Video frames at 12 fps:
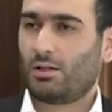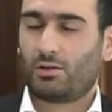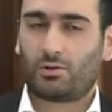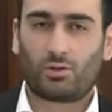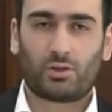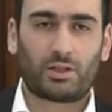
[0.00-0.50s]

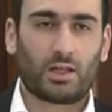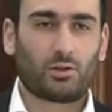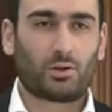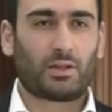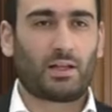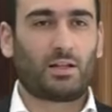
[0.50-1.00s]
So the king
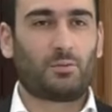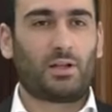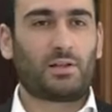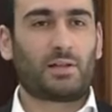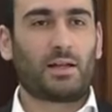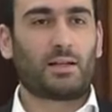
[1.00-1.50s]
looked at him and
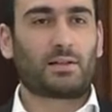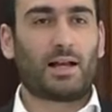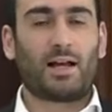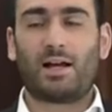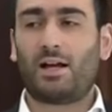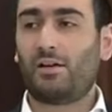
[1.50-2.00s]
he says,
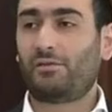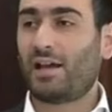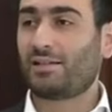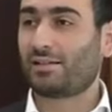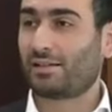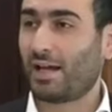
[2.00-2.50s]
Ah, if
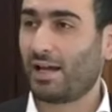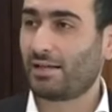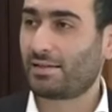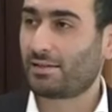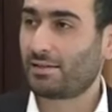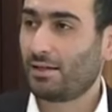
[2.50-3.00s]
that's the
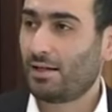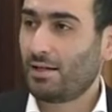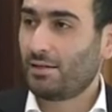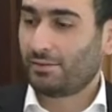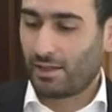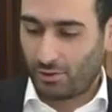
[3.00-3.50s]
case,
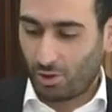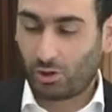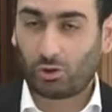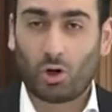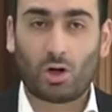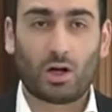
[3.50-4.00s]
that your
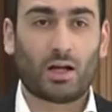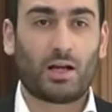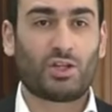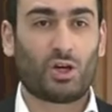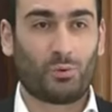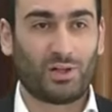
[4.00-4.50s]
Torah
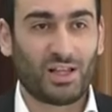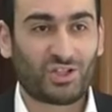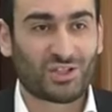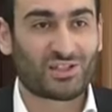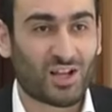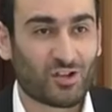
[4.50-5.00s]
and your
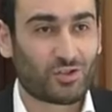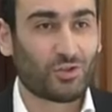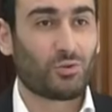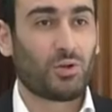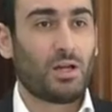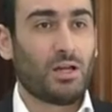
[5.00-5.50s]
religion tells
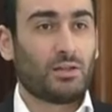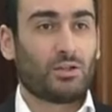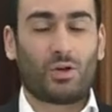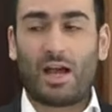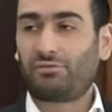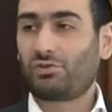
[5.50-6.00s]
you that
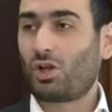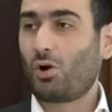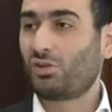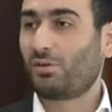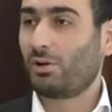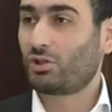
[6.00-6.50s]
you have to go
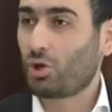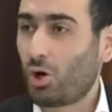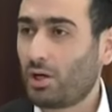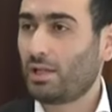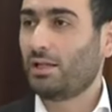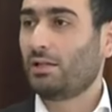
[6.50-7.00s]
with the
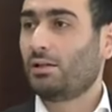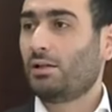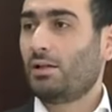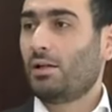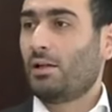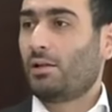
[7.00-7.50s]
majority,
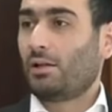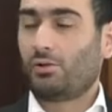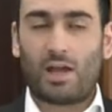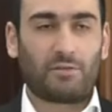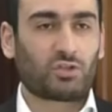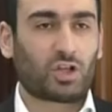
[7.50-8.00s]
then
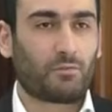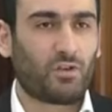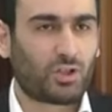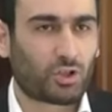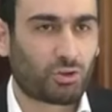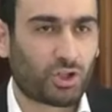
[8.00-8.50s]
you have to
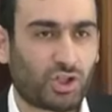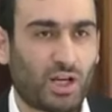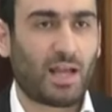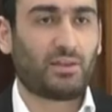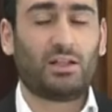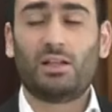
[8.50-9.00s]
convert to
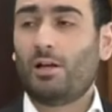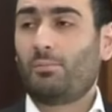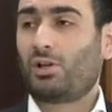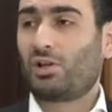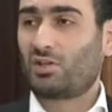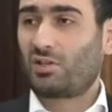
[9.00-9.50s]
Christianity
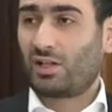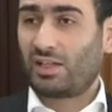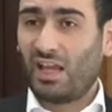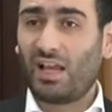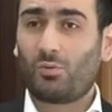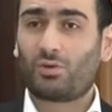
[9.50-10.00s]
because the
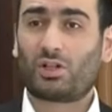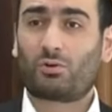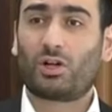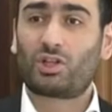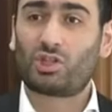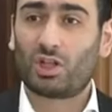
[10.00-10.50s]
king was a
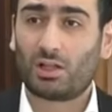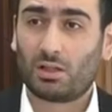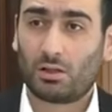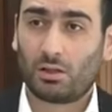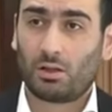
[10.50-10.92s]
Christian.